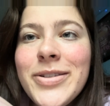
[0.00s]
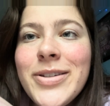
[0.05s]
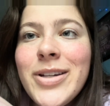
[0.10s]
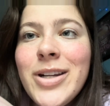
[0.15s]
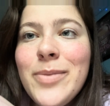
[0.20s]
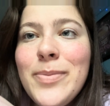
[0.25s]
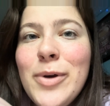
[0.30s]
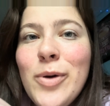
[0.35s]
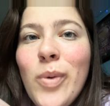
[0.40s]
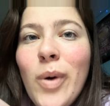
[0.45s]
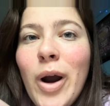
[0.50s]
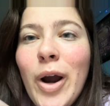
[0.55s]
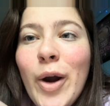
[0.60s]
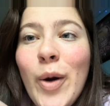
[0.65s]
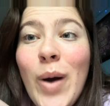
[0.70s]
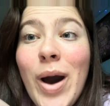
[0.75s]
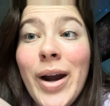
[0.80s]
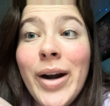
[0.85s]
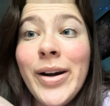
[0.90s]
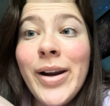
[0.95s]
going to be where I
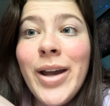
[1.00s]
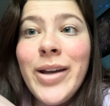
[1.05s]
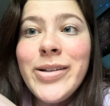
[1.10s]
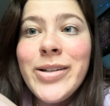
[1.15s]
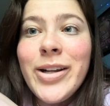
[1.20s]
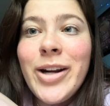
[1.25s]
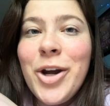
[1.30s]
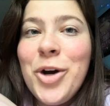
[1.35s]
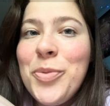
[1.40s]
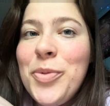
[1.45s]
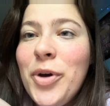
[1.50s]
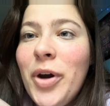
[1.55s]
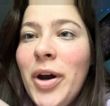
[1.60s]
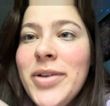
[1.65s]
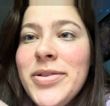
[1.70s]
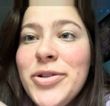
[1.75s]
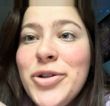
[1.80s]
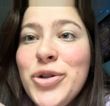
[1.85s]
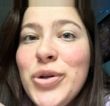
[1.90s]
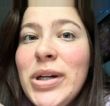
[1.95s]
go ahead and end it. I hope you
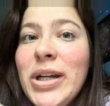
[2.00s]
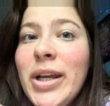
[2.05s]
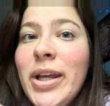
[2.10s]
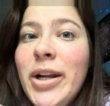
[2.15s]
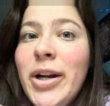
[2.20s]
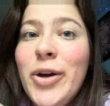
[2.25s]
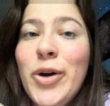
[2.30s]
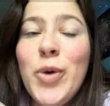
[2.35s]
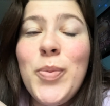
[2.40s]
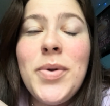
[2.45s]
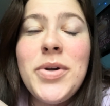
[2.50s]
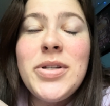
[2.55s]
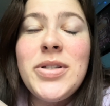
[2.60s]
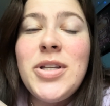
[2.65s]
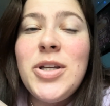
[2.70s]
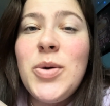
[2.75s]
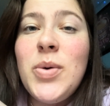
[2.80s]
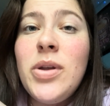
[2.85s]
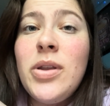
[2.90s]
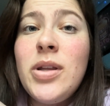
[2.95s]
guys enjoyed it, and I hope I'll
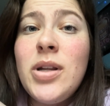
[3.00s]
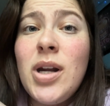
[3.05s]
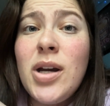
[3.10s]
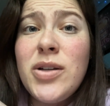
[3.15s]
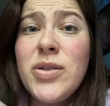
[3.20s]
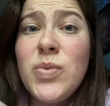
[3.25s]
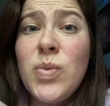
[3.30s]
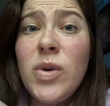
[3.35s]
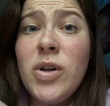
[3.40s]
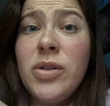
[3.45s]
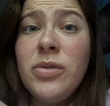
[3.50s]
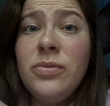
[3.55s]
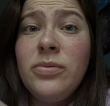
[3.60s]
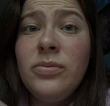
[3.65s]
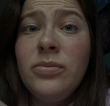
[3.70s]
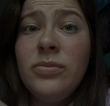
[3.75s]
see you in the next one.